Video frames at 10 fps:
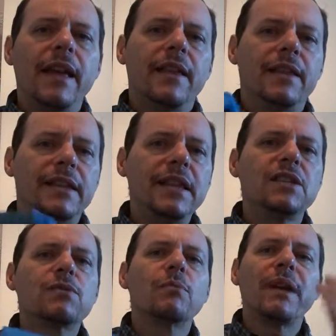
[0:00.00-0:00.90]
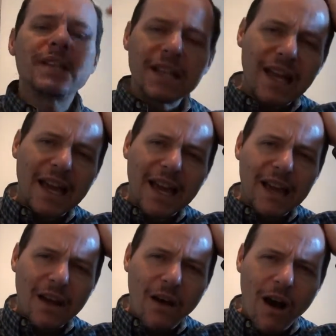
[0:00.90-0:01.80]
And these were basically a
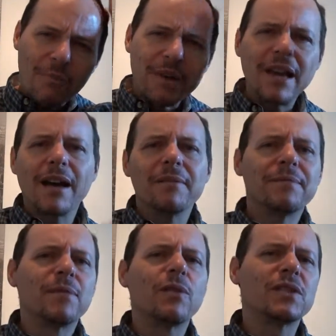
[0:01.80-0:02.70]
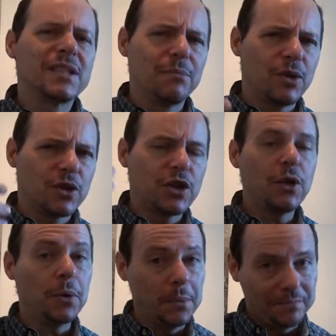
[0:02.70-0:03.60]
copy of, or similar
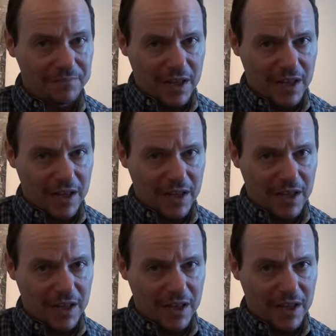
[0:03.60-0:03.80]
to,